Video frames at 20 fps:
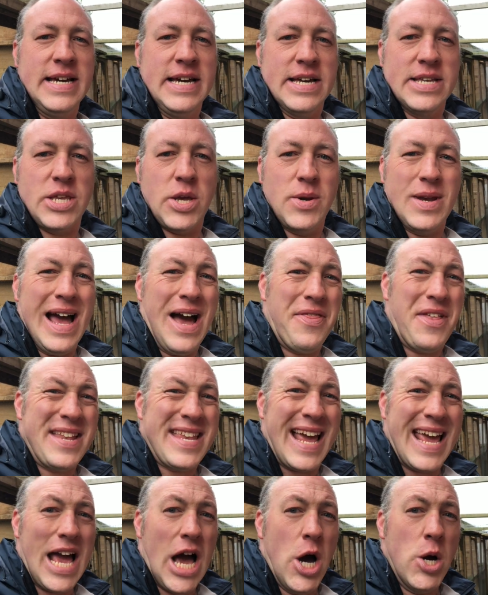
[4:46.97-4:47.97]
So now that
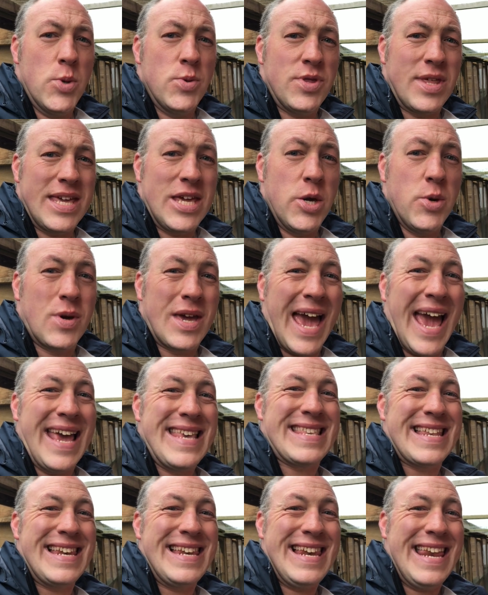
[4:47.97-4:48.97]
I own the
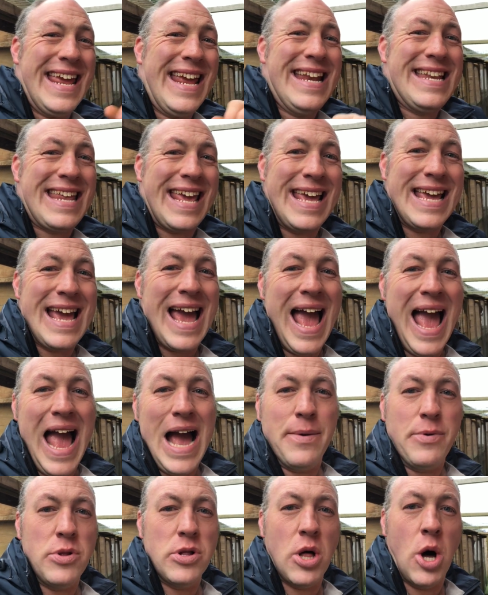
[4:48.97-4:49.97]
UK's leading
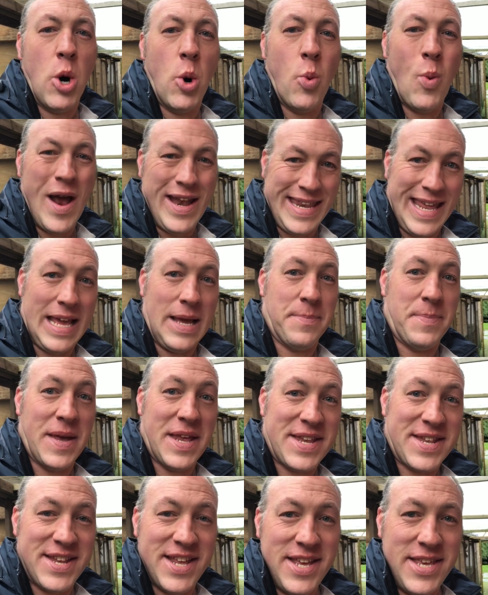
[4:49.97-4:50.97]
owl wedding
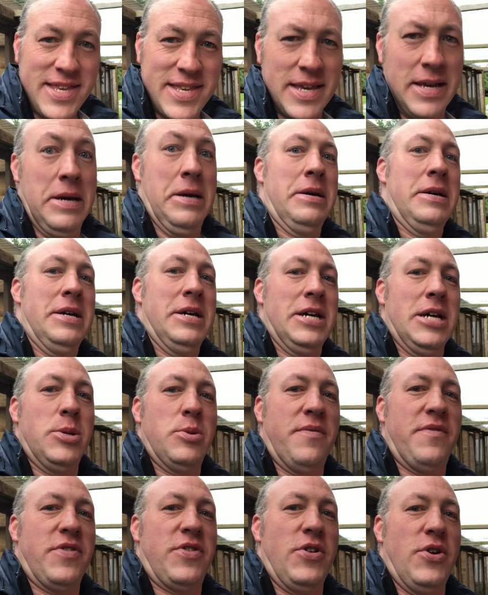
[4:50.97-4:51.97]
business,
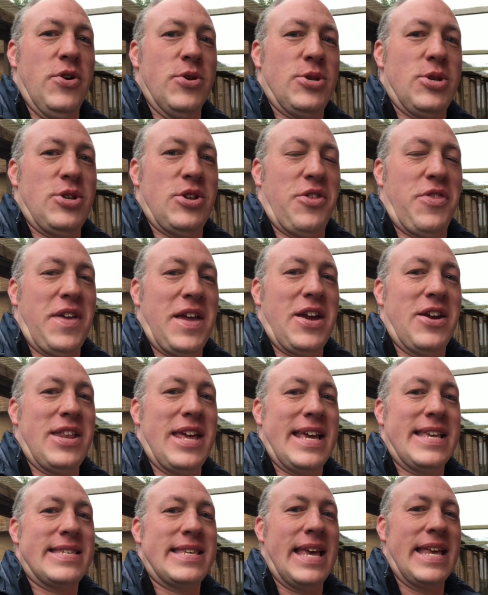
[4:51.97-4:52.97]
Whoever thought such a thing could
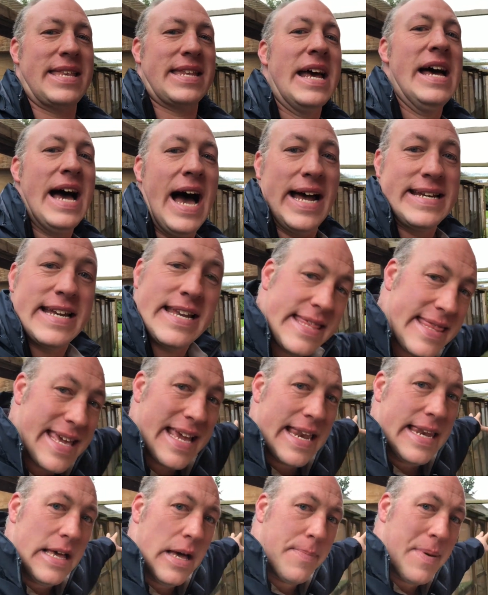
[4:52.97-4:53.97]
exist? I need to
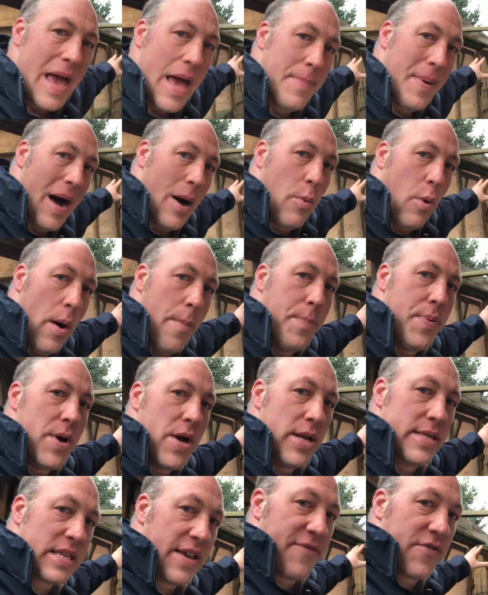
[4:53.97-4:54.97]
think a little bit about what
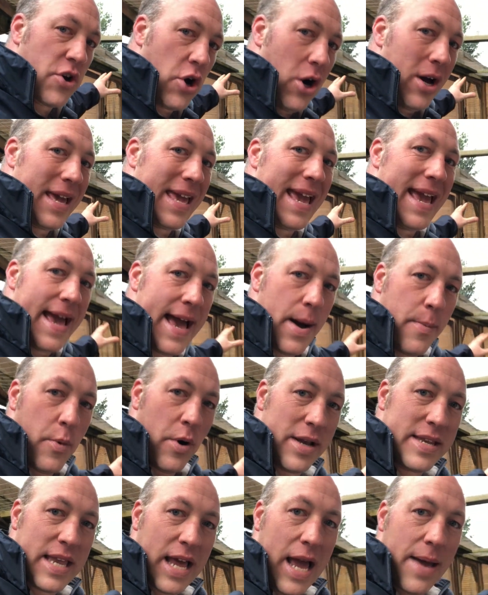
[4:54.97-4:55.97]
birds I've got here and
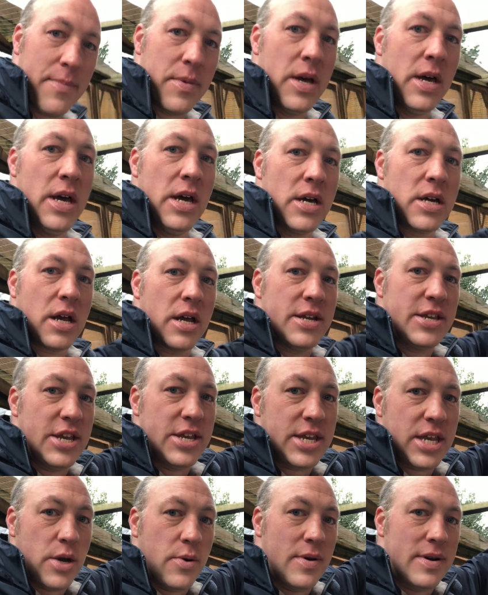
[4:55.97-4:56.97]
what I'm going to
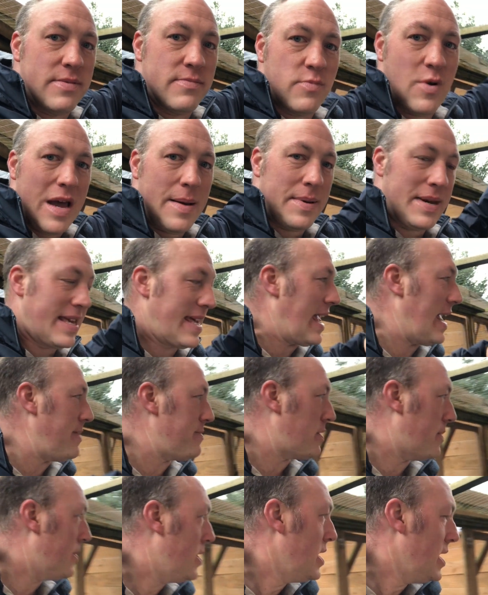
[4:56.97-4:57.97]
do and where I'm going to keep
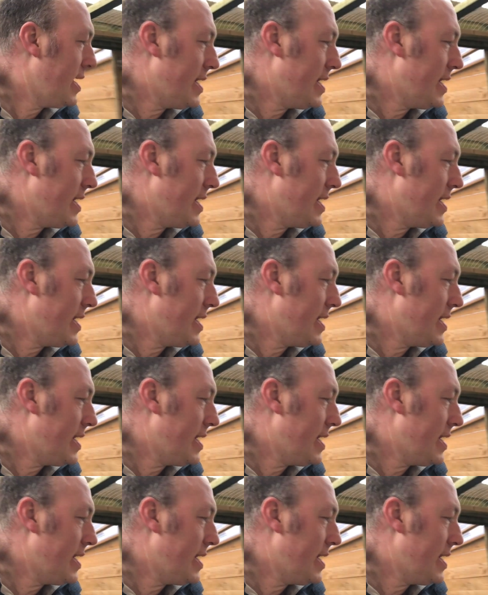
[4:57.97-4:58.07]
them.